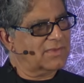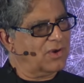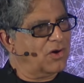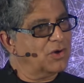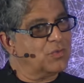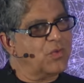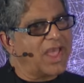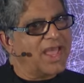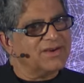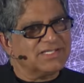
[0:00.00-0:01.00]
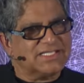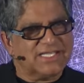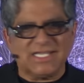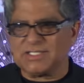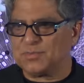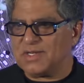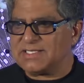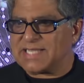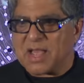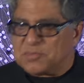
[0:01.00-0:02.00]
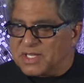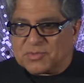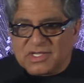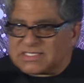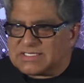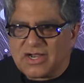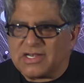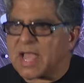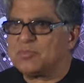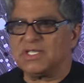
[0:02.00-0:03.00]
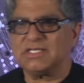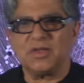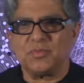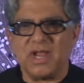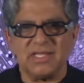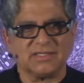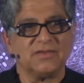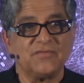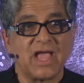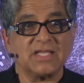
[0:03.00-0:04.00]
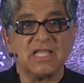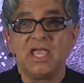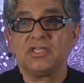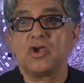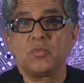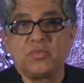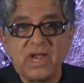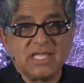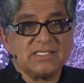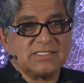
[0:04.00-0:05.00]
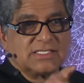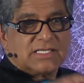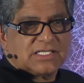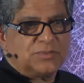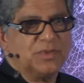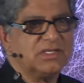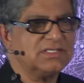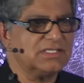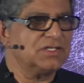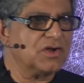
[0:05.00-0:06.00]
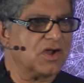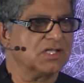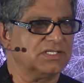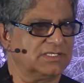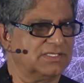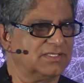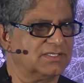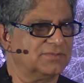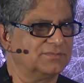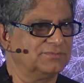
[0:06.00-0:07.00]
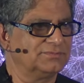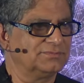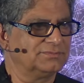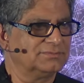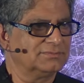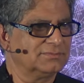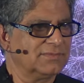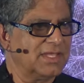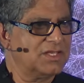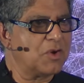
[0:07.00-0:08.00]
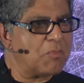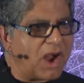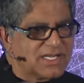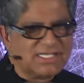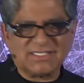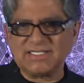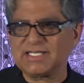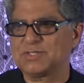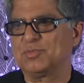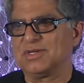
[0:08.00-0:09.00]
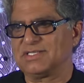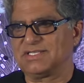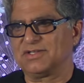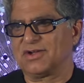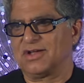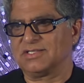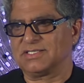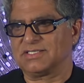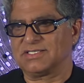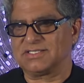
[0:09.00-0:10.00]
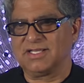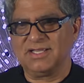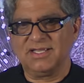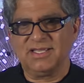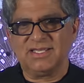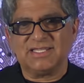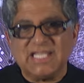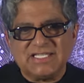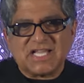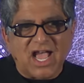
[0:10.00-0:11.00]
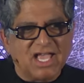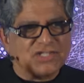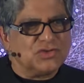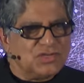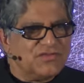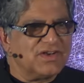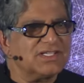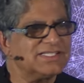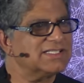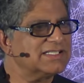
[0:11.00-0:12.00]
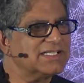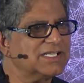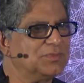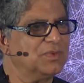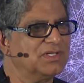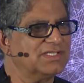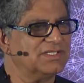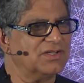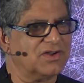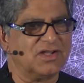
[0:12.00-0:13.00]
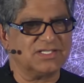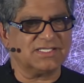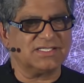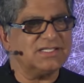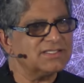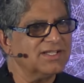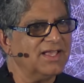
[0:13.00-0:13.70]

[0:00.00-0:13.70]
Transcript: Or where is the experience happening? Because it's not happening in your brain. In fact, your brain is an experience in your consciousness. Your body is an experience in your consciousness. The entire universe is an experience in your consciousness,